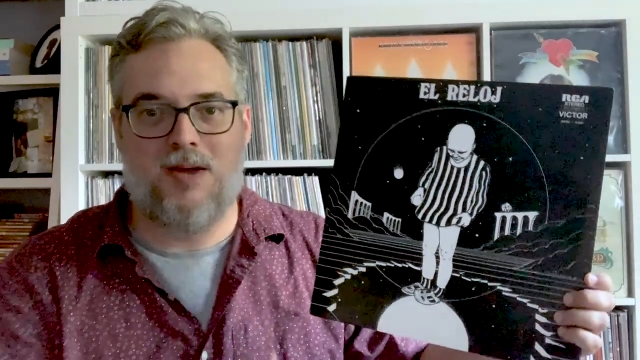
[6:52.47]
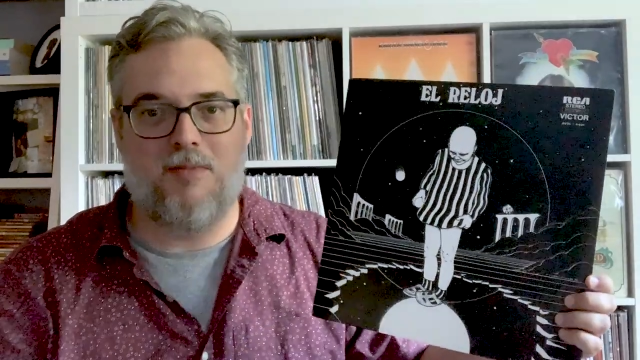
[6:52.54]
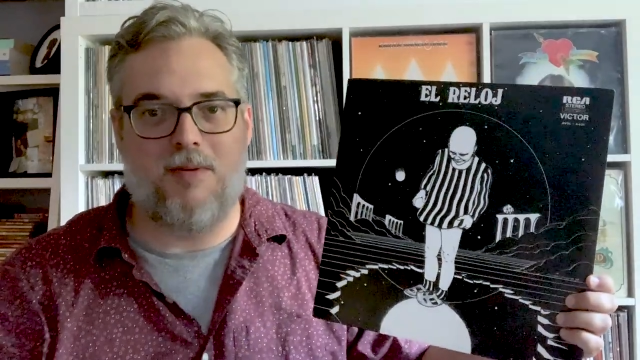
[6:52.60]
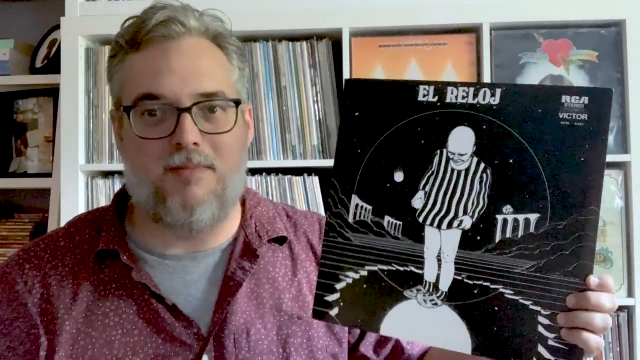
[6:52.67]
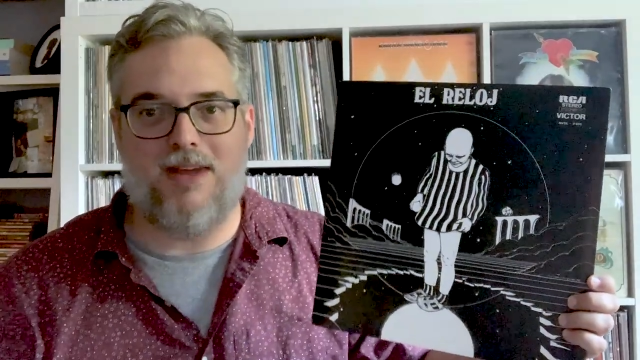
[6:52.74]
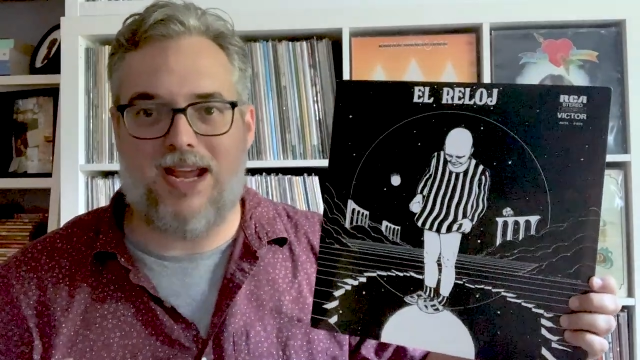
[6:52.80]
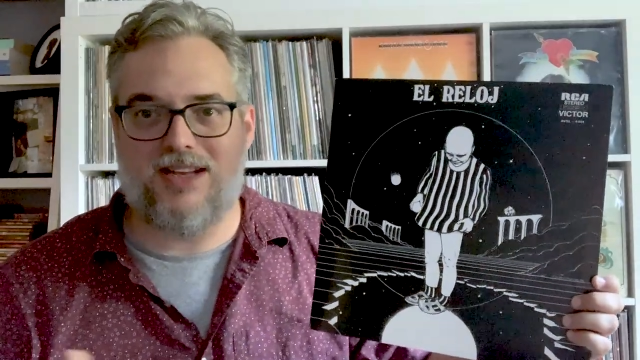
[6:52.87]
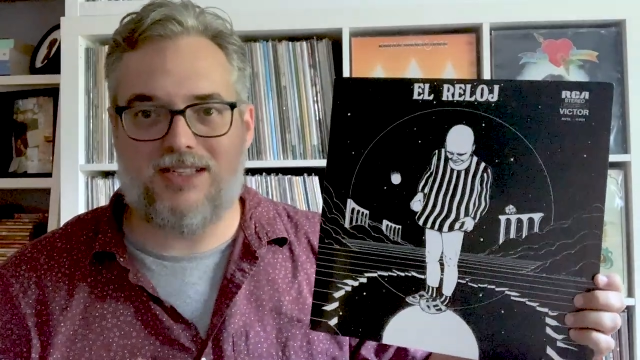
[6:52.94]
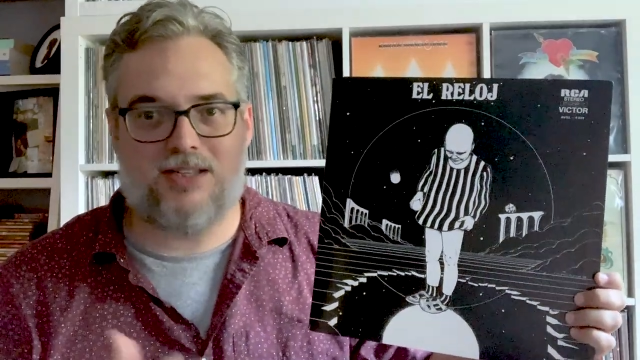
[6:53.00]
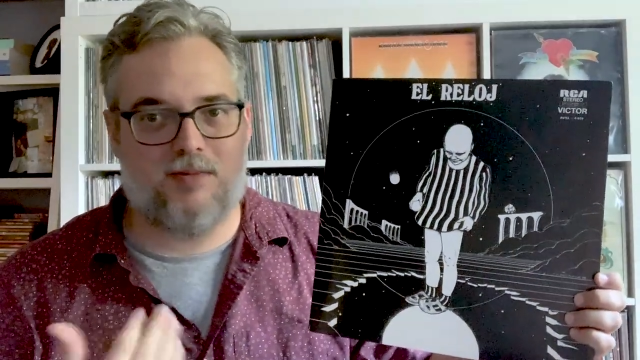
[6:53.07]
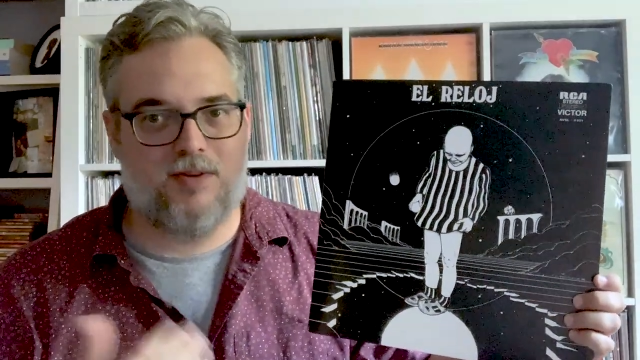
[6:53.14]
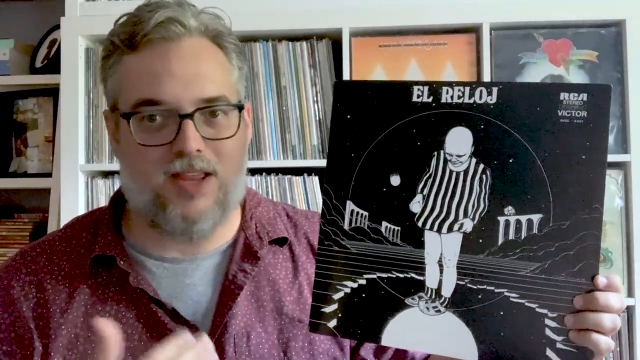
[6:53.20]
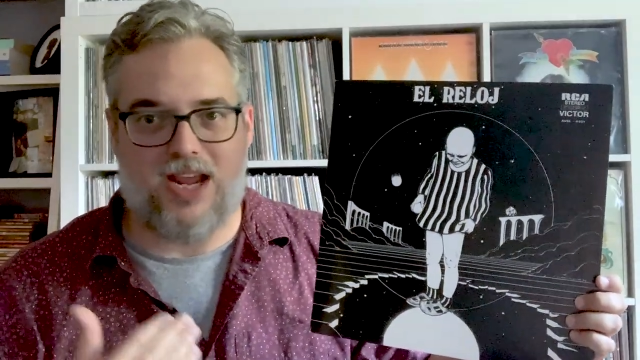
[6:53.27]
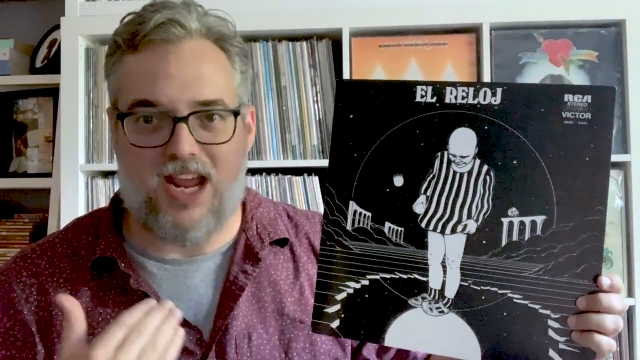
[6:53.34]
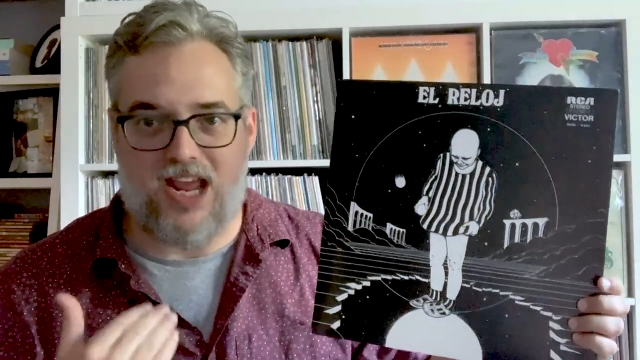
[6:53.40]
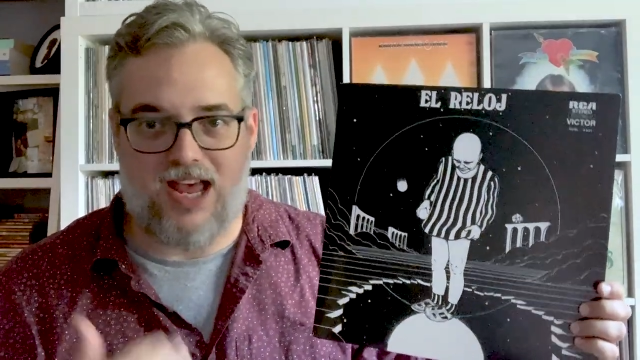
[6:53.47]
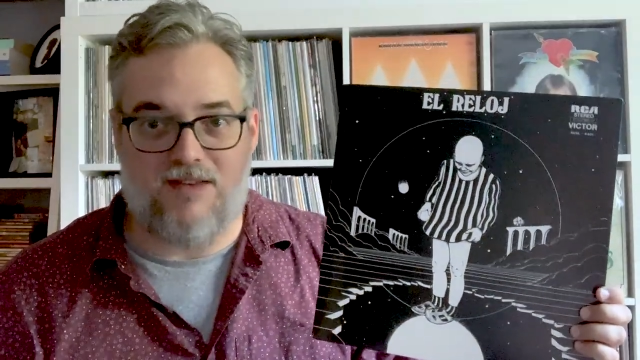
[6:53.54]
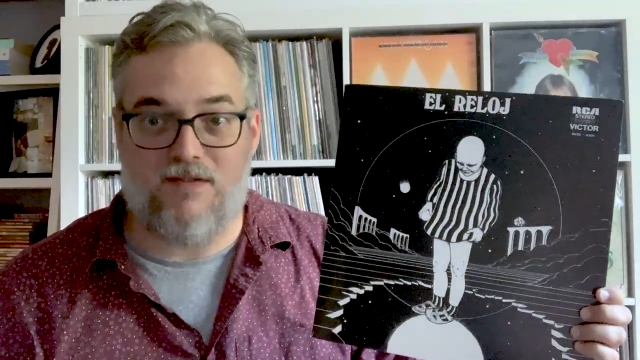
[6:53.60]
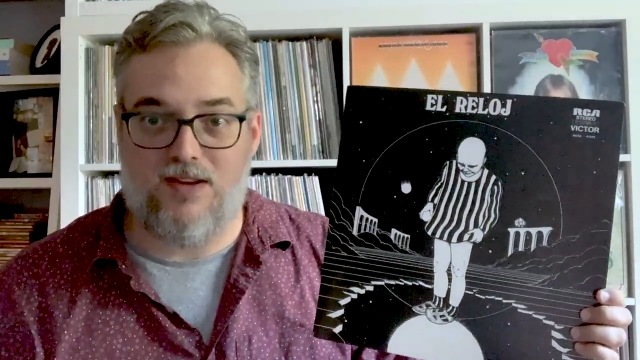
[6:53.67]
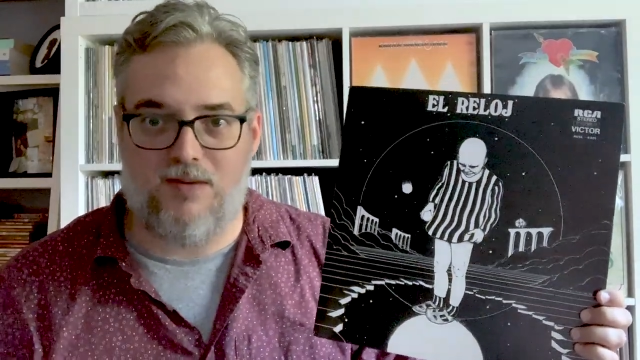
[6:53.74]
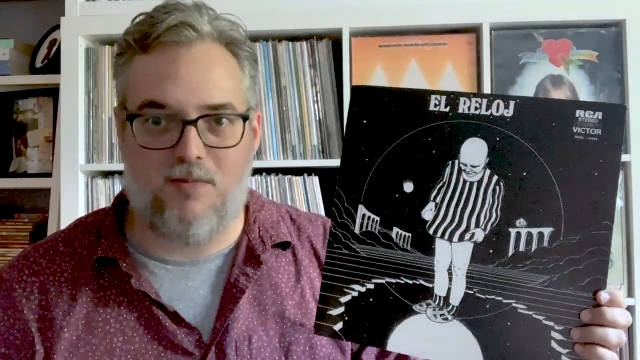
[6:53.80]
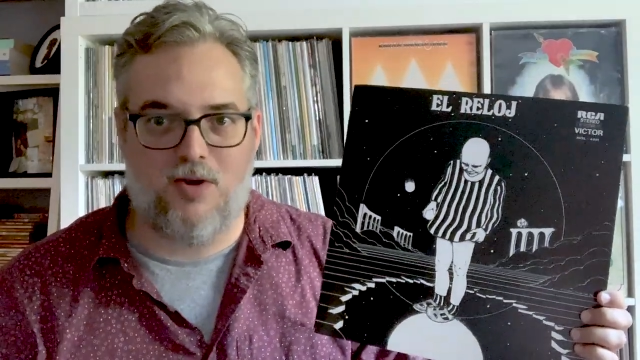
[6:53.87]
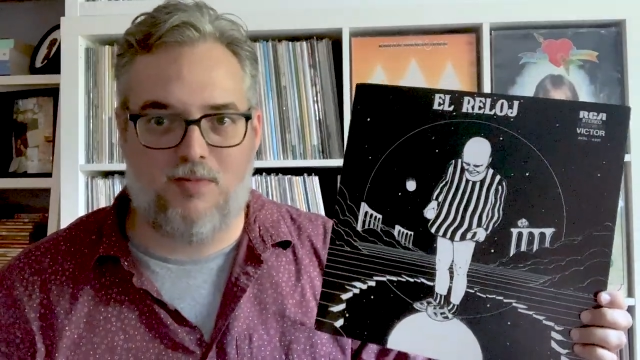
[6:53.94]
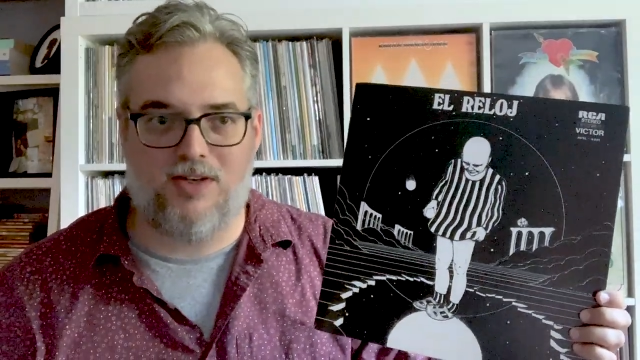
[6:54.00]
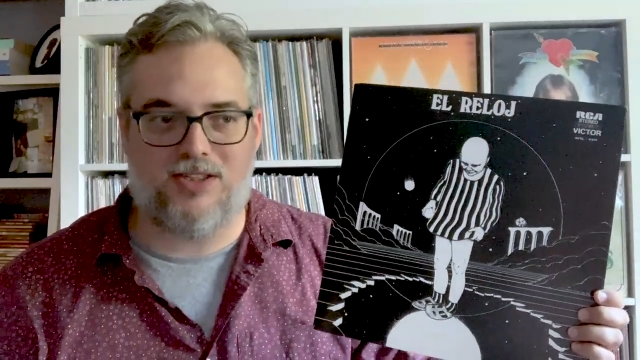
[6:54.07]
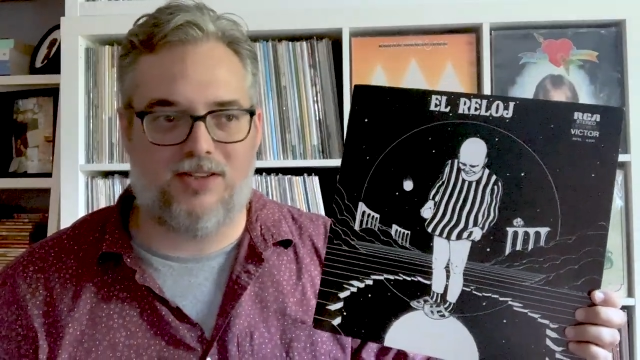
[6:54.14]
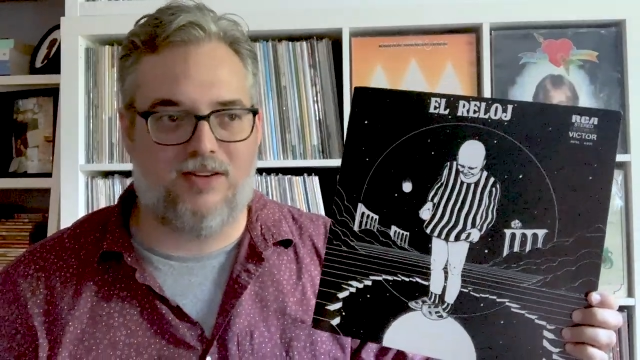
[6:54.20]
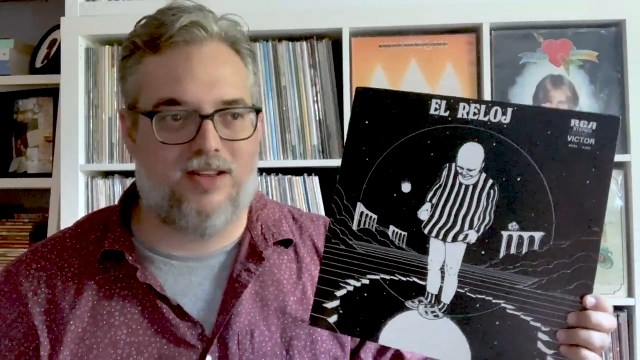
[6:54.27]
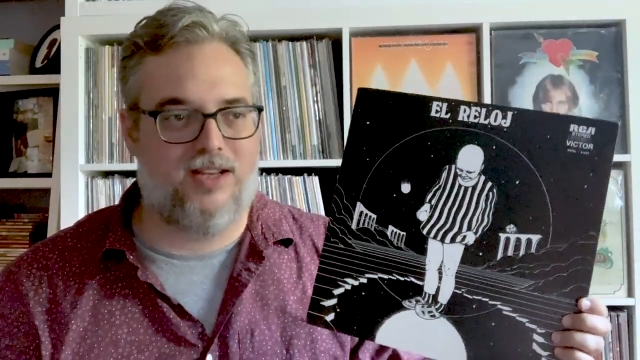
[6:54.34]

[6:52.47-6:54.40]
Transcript: But man, some of the heavy moments on